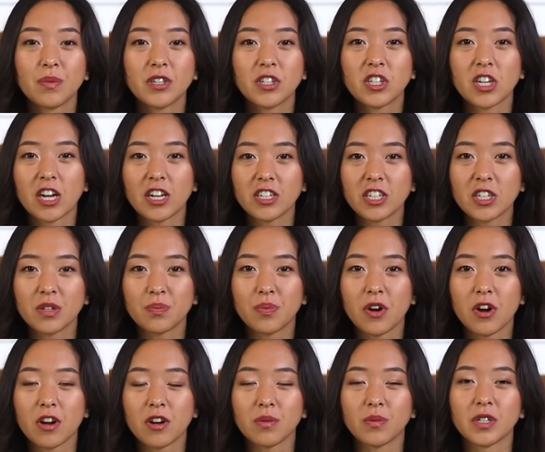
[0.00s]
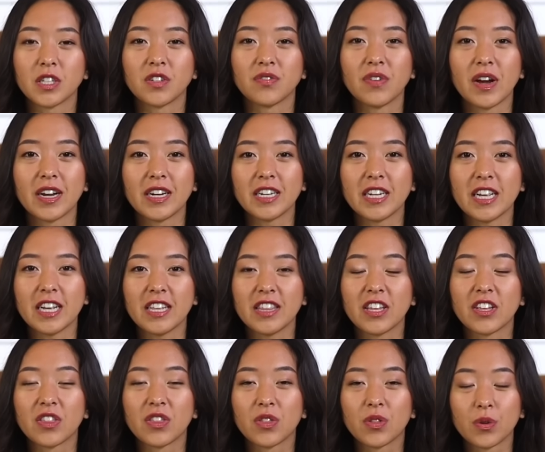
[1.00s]
most challenging part was finding
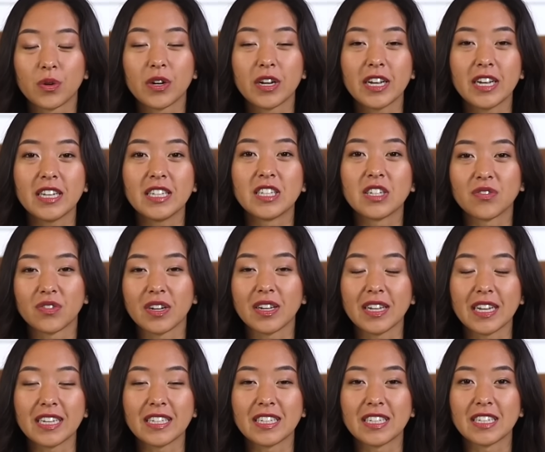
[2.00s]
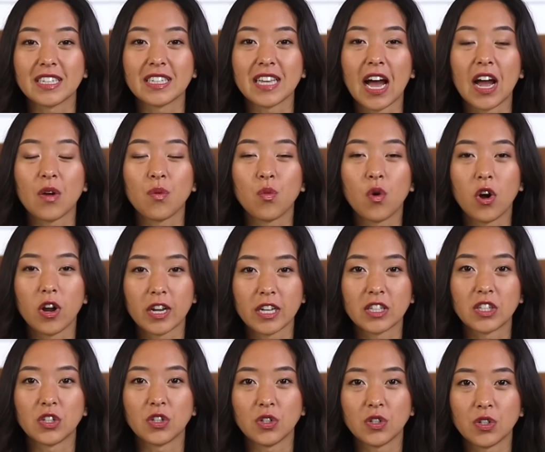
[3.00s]
the 3 different laces I
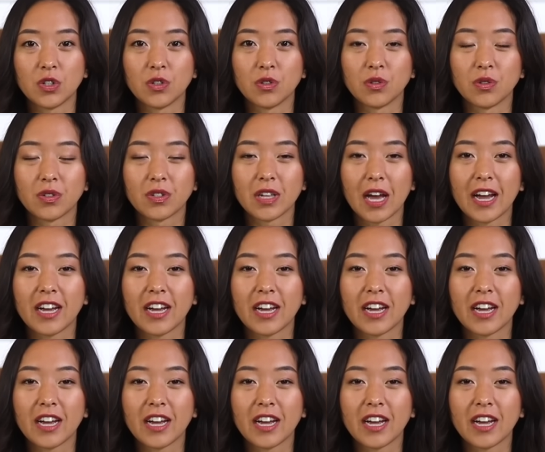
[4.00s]
wanted to use.